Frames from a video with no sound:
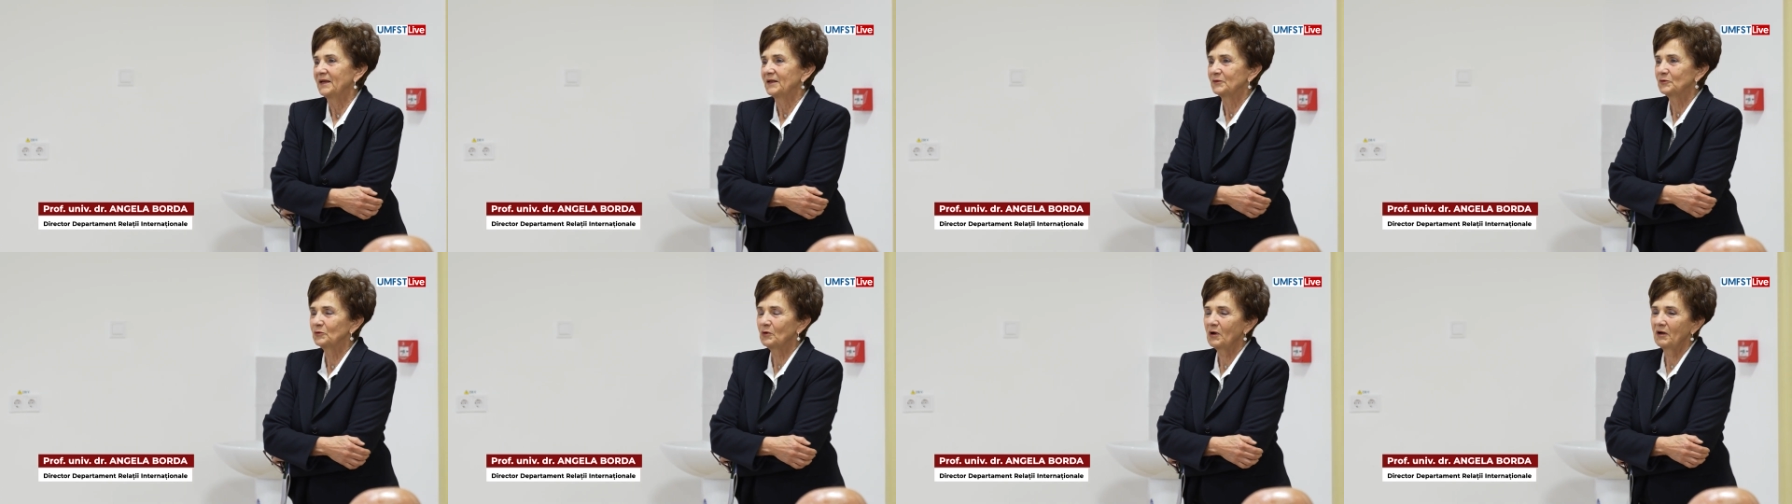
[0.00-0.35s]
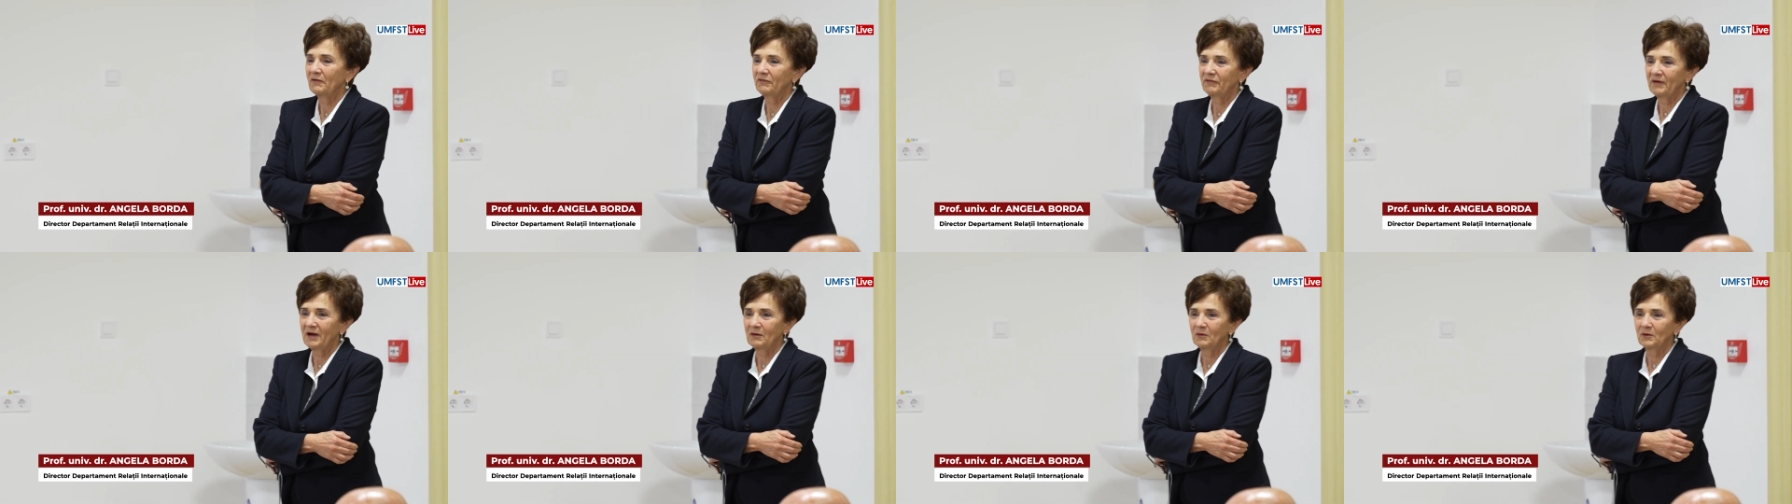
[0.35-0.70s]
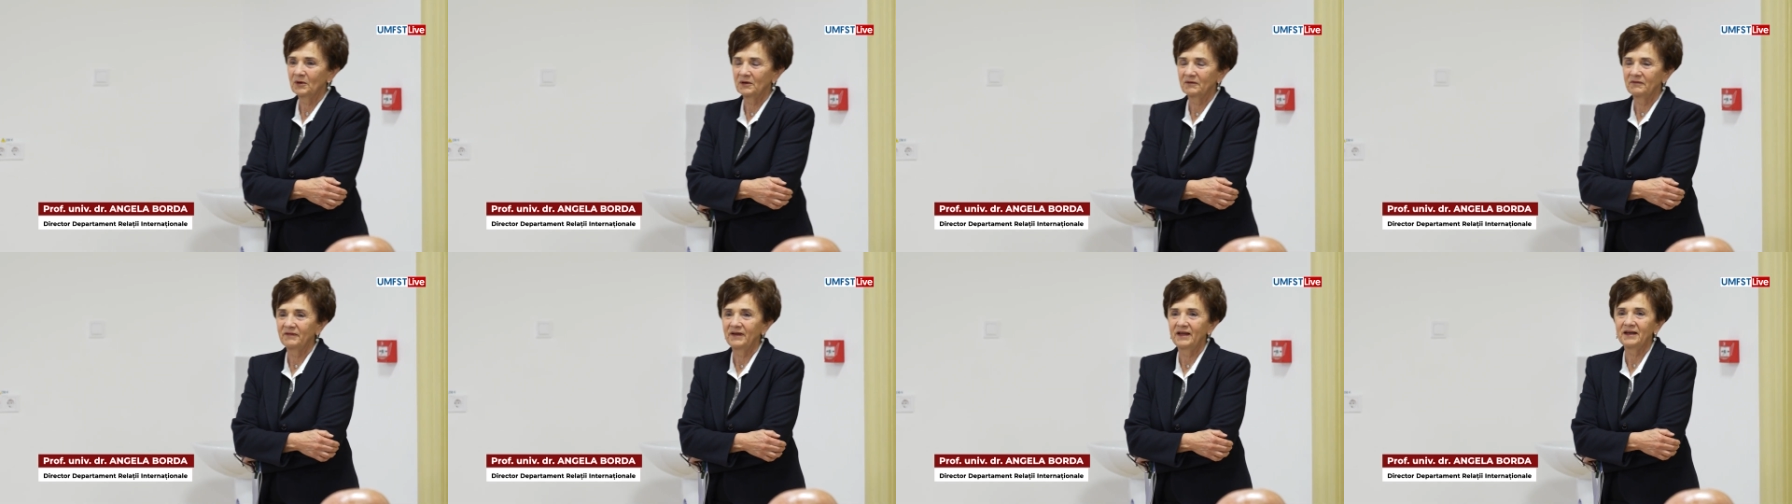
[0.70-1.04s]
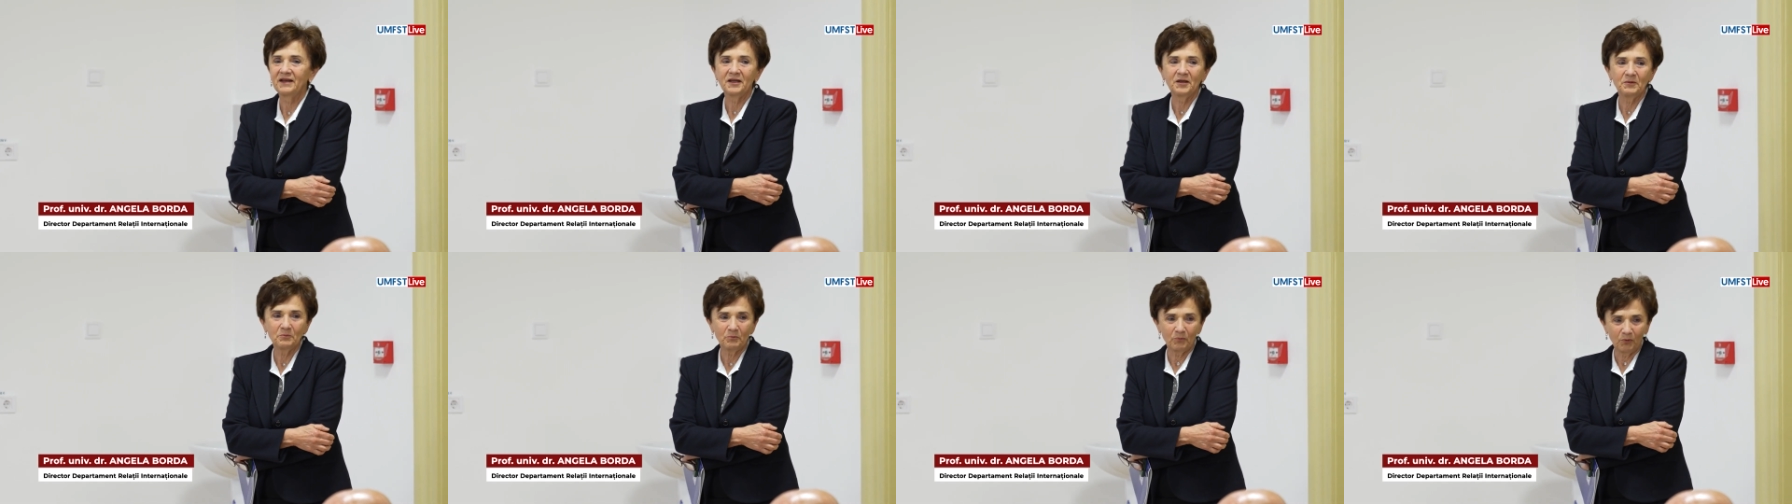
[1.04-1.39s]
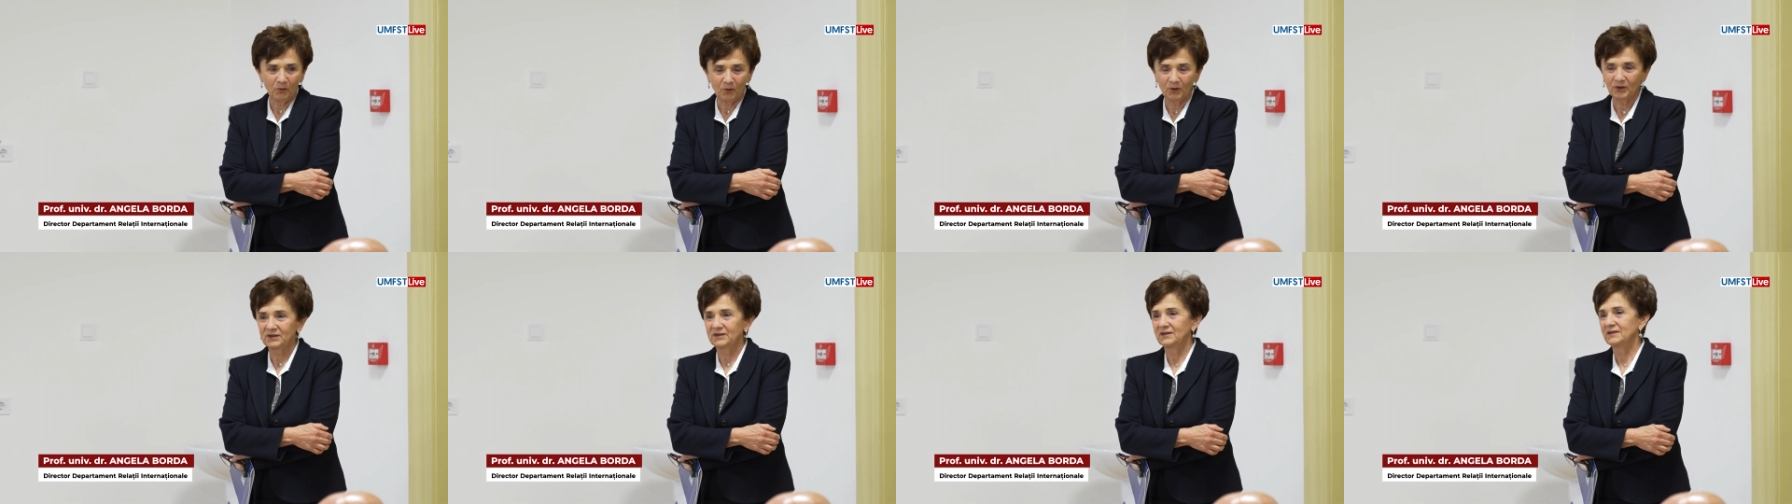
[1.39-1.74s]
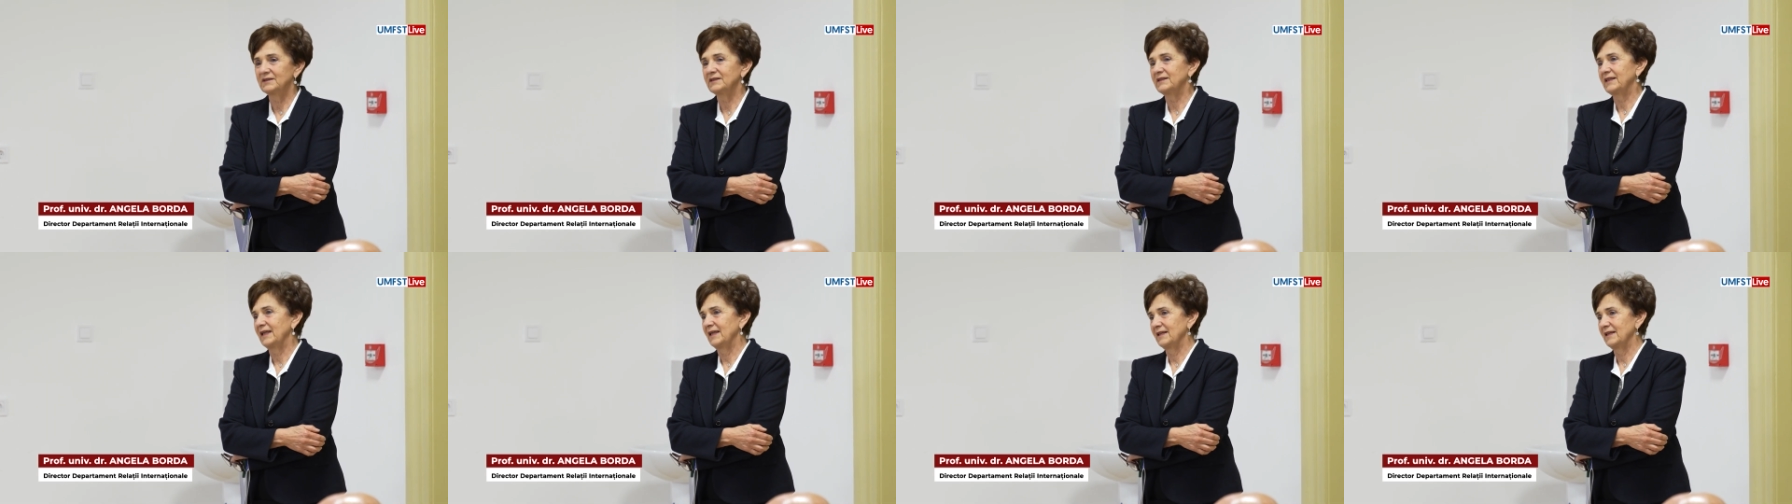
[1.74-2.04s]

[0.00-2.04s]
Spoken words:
to our very important